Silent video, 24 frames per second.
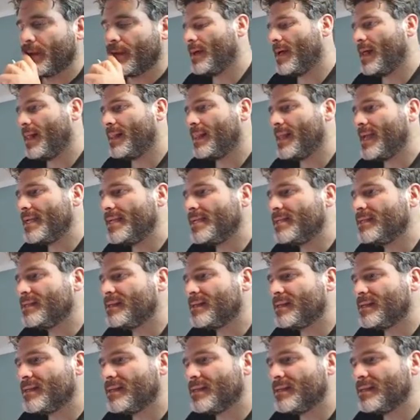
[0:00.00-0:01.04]
I like
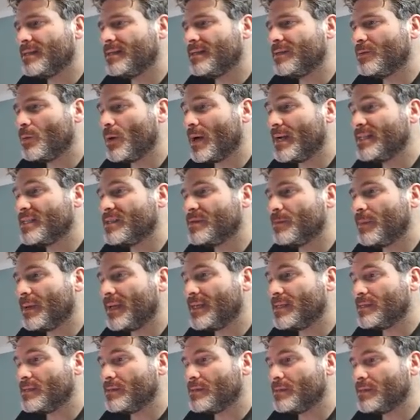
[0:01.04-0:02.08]
the, the white
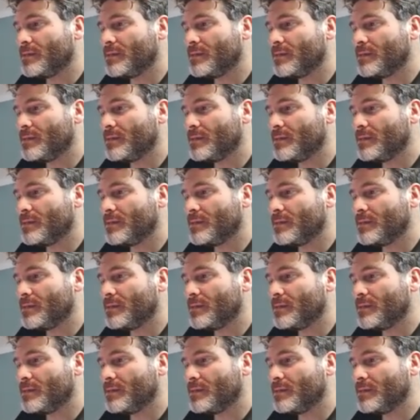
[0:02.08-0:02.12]
space